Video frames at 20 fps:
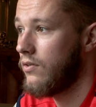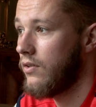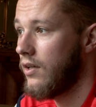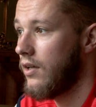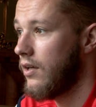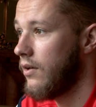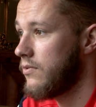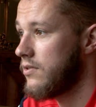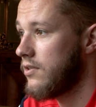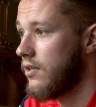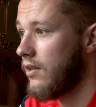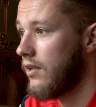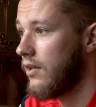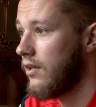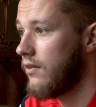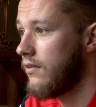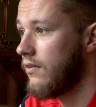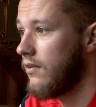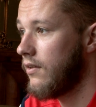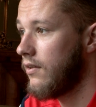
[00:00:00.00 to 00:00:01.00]
yeah, I was
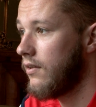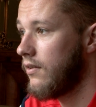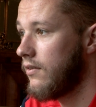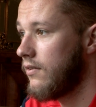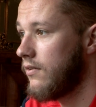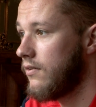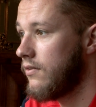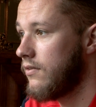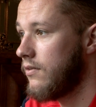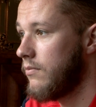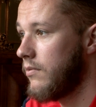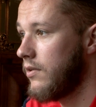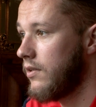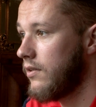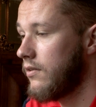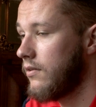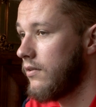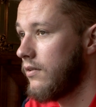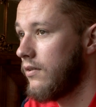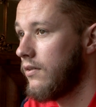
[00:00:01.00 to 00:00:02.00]
delighted to make
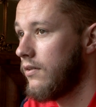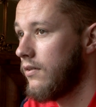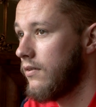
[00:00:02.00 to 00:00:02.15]
the